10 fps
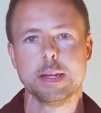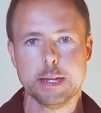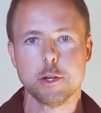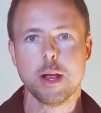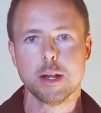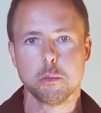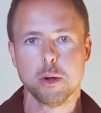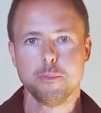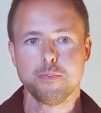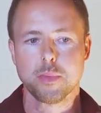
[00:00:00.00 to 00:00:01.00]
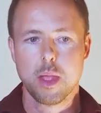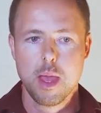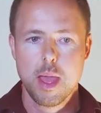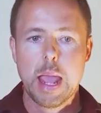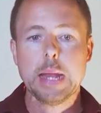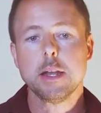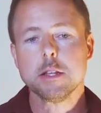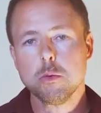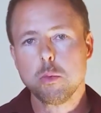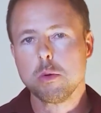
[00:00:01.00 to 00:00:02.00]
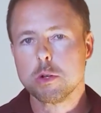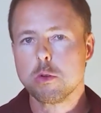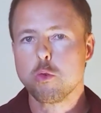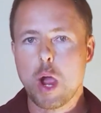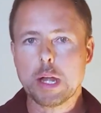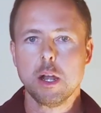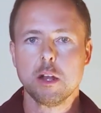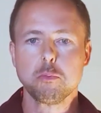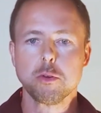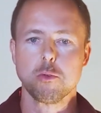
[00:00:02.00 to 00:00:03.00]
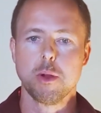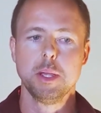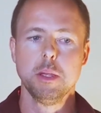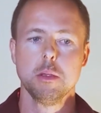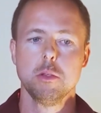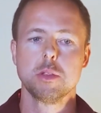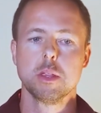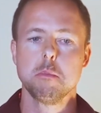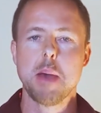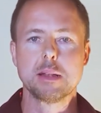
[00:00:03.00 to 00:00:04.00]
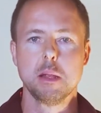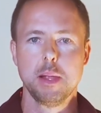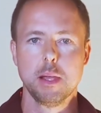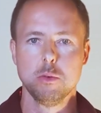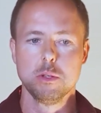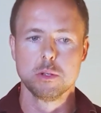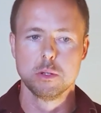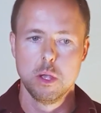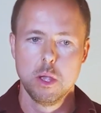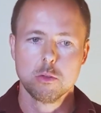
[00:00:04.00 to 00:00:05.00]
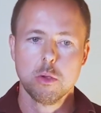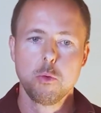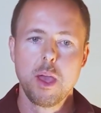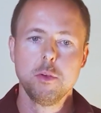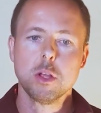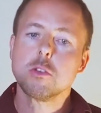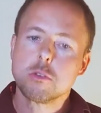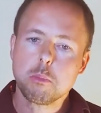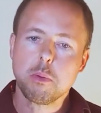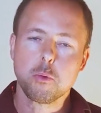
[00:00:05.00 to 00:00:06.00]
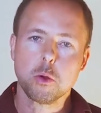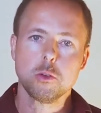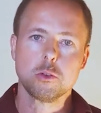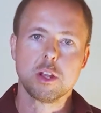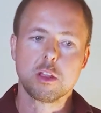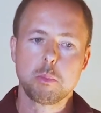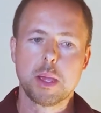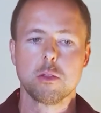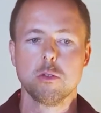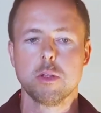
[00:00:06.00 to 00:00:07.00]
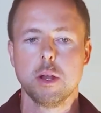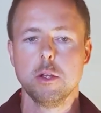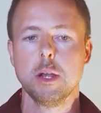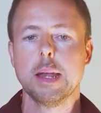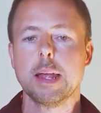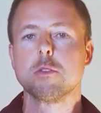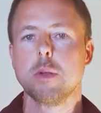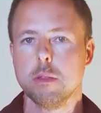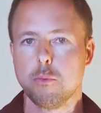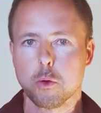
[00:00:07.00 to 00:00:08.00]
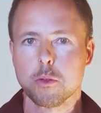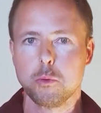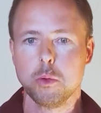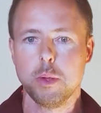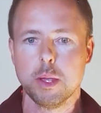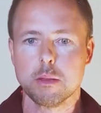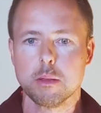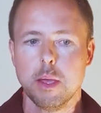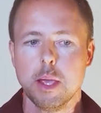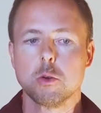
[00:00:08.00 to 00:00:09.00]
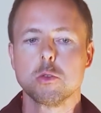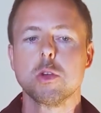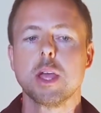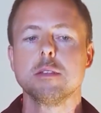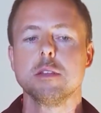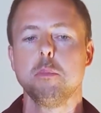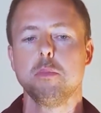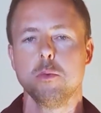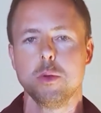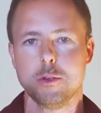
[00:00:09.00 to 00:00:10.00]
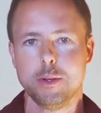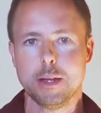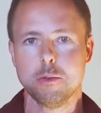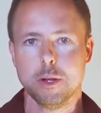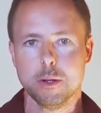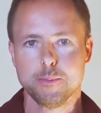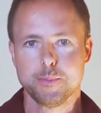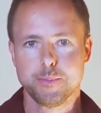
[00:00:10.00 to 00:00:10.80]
and linear algebra. In addition, we will do quite a lot of programming using the MATLAB language, so if you have not used it before, you should expect to study a little extra in the first few weeks in order to catch up on what you need to know.